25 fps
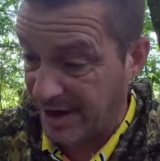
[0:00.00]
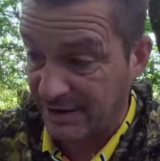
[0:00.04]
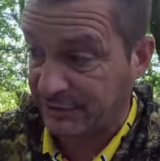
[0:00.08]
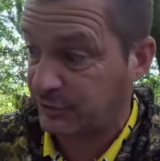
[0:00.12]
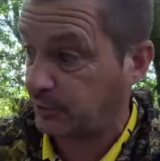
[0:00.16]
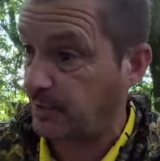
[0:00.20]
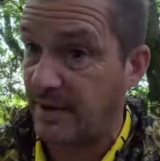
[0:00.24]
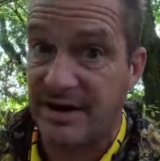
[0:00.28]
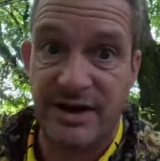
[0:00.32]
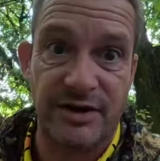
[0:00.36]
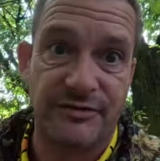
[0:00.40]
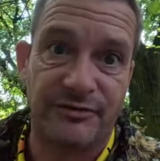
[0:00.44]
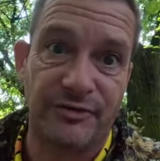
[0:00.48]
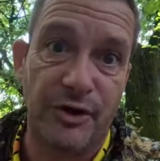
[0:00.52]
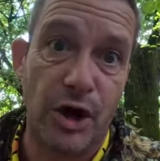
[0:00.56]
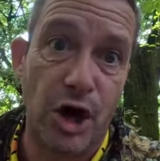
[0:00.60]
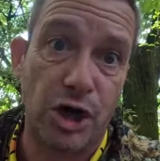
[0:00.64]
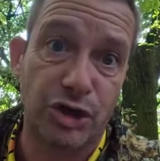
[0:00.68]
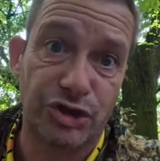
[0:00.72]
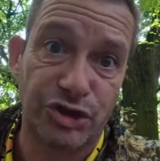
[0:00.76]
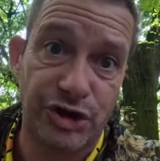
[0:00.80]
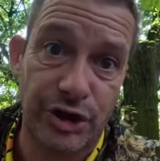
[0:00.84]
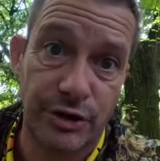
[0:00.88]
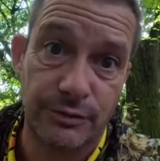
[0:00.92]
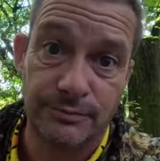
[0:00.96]
I've spent a
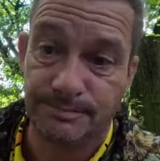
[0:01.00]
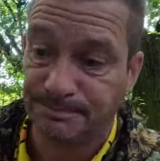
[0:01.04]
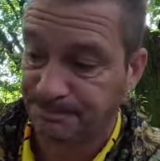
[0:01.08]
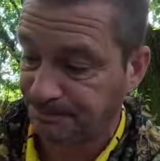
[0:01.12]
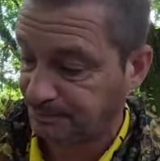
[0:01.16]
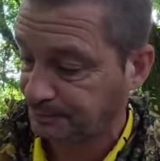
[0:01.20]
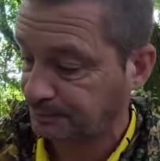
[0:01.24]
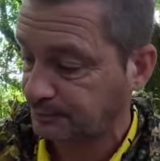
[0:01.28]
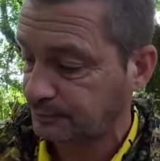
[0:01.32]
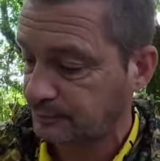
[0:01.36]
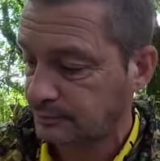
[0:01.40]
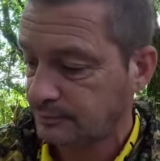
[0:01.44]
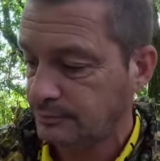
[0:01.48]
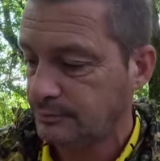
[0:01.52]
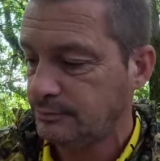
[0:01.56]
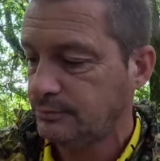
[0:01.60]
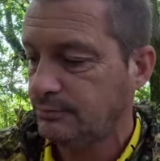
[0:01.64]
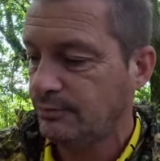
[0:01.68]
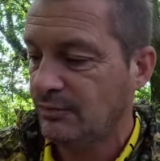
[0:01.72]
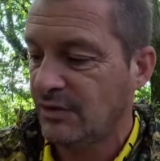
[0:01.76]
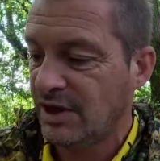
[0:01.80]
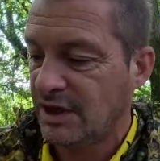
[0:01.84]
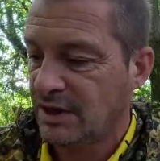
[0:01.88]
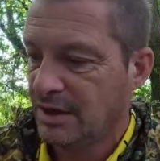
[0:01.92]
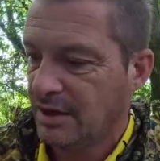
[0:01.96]
fortune.
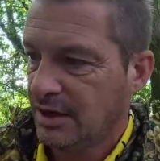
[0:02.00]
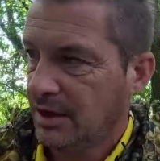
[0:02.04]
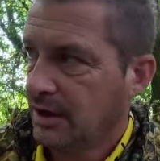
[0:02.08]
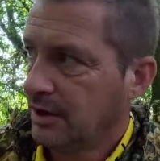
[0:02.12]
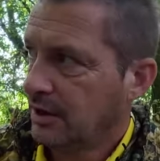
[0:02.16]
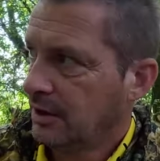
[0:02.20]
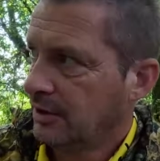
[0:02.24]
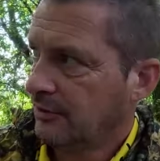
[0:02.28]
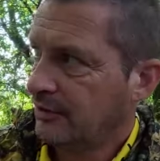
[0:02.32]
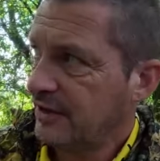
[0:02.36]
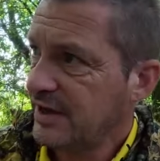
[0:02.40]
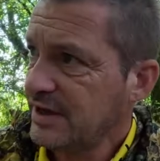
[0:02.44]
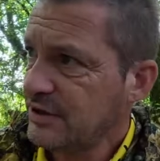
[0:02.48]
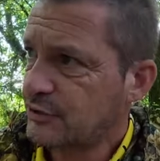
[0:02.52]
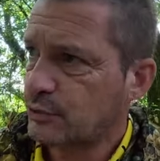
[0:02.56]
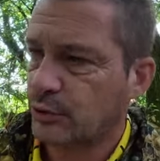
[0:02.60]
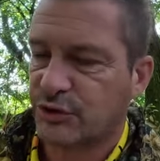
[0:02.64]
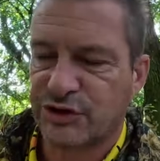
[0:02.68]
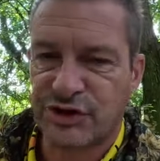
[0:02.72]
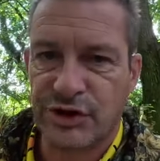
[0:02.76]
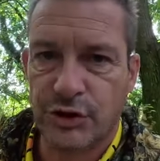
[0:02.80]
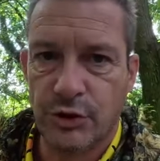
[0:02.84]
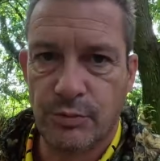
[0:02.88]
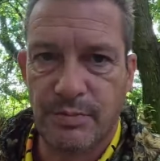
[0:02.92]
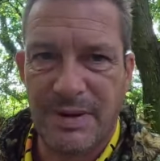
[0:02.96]
These were
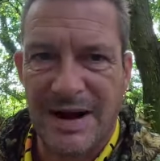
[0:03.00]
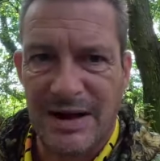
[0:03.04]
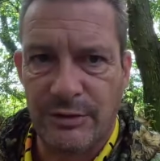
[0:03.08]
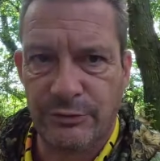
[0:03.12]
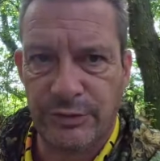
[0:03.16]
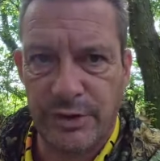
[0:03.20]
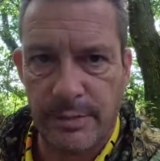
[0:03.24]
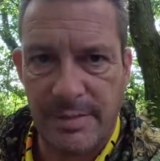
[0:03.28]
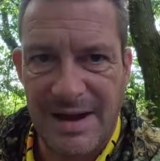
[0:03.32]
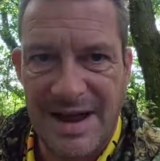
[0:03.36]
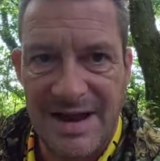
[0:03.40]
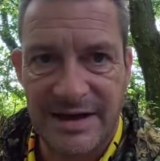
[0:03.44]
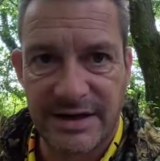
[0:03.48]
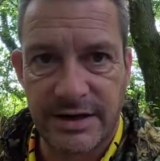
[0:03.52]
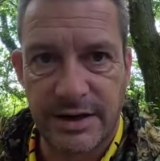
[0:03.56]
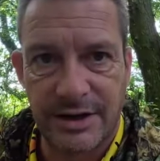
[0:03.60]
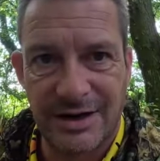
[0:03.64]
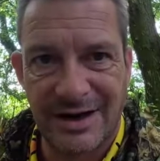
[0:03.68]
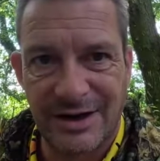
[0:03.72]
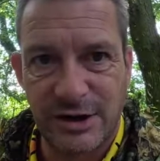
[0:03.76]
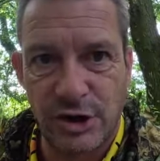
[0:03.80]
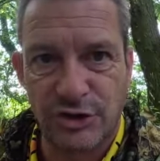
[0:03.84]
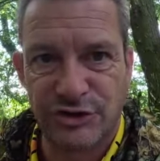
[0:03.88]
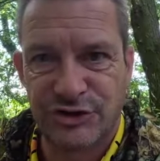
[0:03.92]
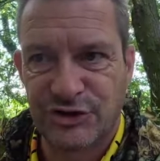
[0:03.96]
two pound a bag.
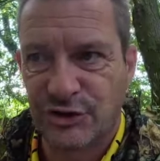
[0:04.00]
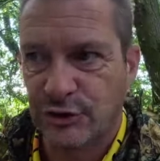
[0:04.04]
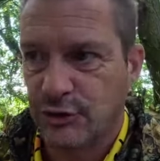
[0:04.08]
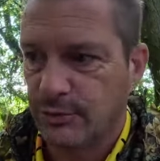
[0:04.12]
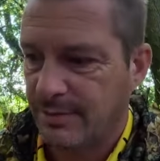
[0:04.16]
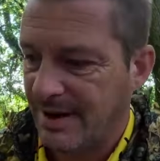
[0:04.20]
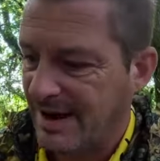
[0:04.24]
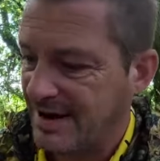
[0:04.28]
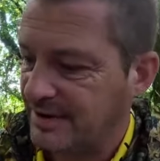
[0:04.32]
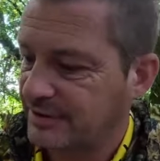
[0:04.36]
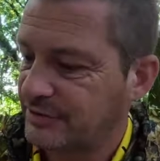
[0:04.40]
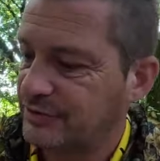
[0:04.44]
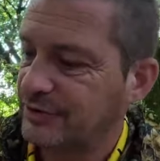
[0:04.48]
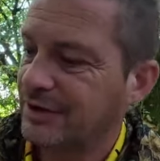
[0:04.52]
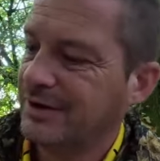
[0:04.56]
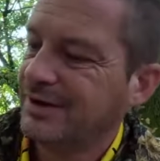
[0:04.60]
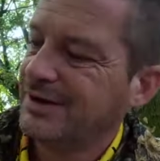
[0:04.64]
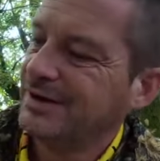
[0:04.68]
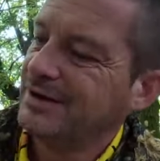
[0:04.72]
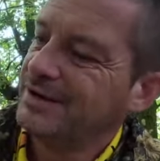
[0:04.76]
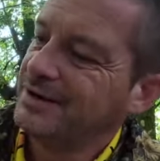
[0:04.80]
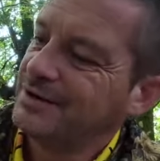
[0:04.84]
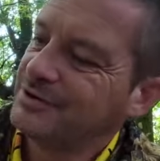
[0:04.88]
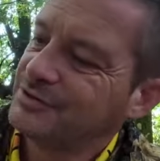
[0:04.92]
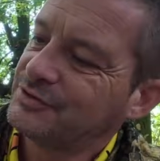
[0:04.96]
I got two bags.
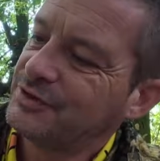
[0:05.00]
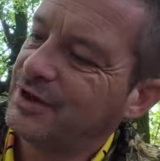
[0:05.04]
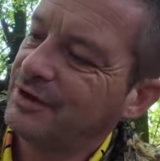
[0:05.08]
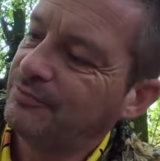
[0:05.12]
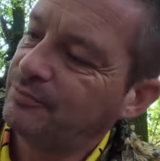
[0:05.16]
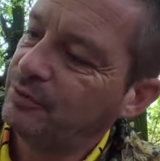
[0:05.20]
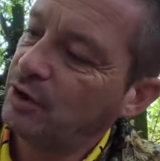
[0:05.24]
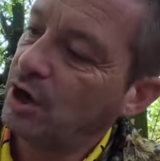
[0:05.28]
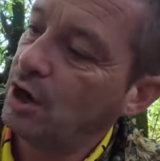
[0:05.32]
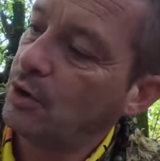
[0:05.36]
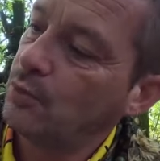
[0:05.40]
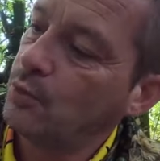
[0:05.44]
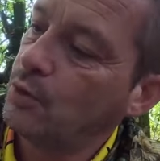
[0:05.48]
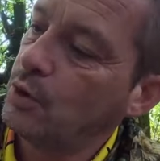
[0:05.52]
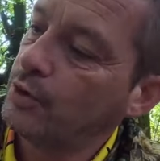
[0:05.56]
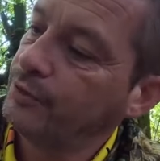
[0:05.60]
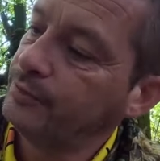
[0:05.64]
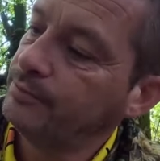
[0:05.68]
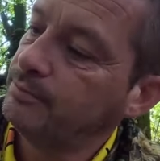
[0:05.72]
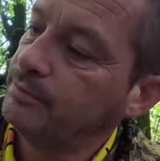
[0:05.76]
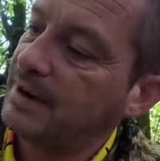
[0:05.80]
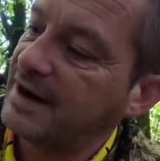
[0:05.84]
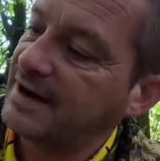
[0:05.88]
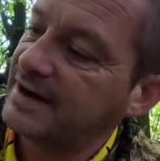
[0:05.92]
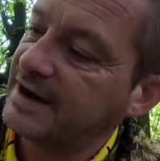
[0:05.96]
So I've brought
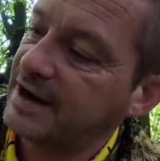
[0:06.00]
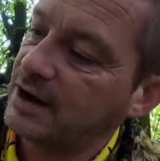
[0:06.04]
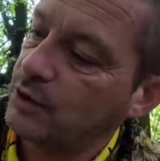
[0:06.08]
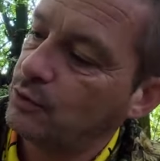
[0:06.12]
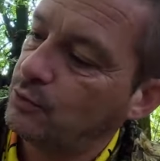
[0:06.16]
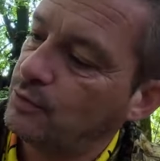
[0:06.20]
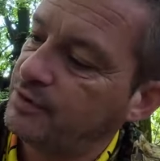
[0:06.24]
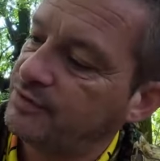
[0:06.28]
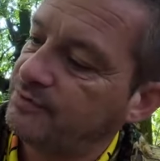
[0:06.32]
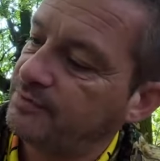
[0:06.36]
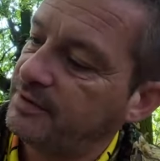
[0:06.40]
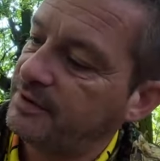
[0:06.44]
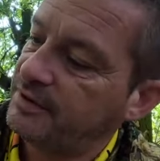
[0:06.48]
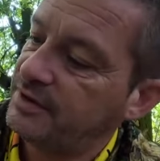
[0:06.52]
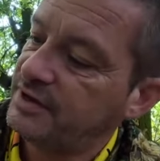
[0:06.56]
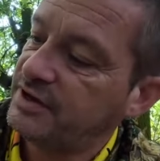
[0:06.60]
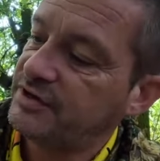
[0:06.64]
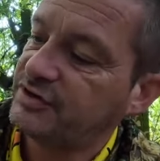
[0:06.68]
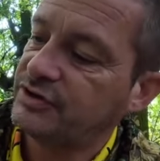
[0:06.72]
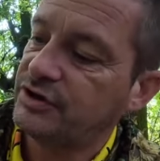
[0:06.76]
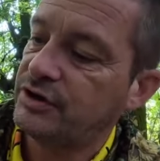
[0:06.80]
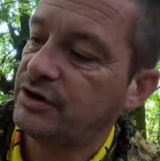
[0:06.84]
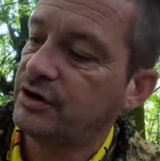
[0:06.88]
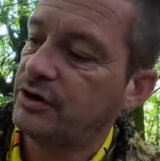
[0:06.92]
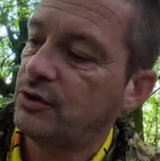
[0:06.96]
one bag out with me.
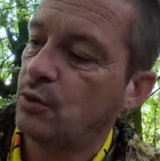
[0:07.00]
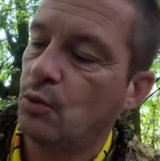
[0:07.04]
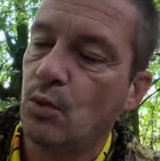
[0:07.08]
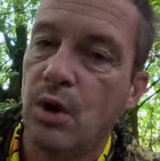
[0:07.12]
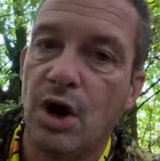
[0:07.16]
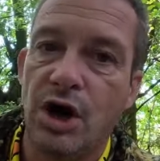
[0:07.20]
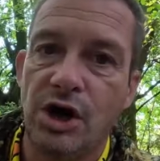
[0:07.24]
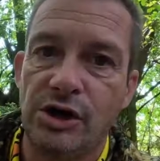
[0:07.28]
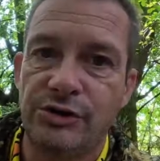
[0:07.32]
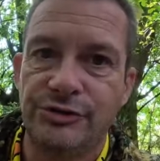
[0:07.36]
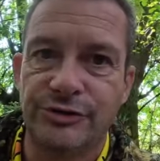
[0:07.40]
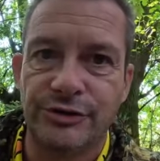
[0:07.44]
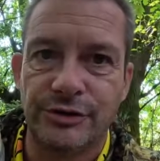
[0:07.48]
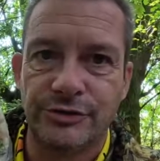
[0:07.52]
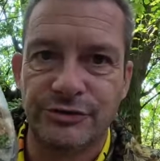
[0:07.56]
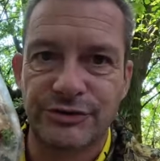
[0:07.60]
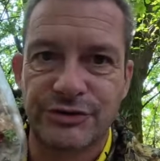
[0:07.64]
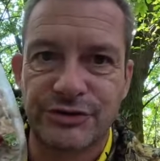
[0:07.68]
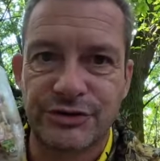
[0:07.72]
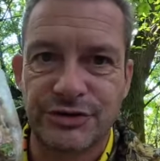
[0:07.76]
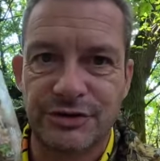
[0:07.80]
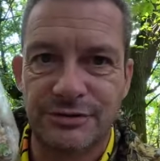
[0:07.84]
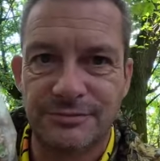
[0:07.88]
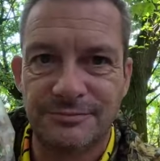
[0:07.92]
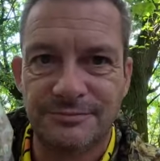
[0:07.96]
These are
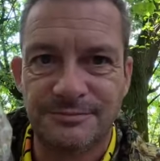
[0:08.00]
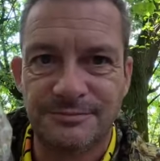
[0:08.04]
walnuts.